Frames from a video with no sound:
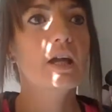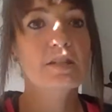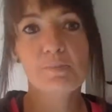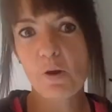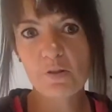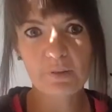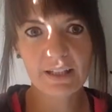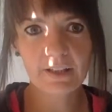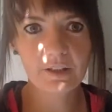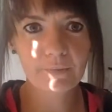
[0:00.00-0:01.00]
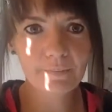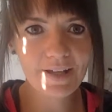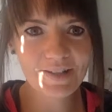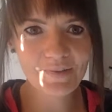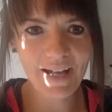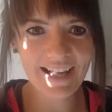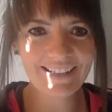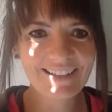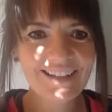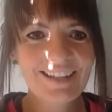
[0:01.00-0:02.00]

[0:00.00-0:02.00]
disposable income as well.